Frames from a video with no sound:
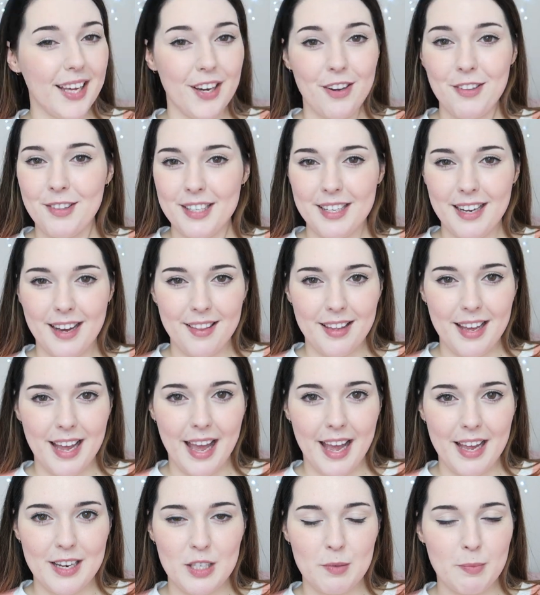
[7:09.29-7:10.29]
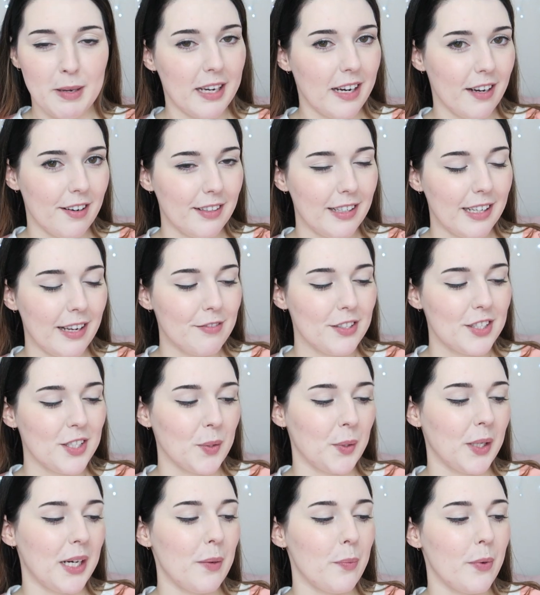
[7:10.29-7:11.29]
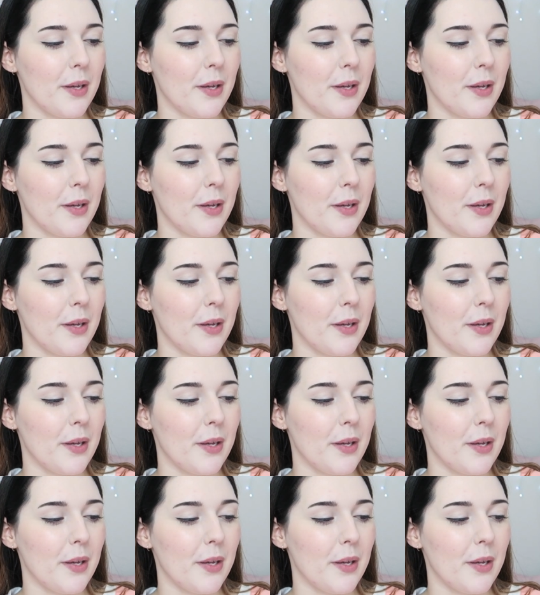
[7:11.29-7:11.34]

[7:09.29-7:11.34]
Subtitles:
On the other hand, my current love story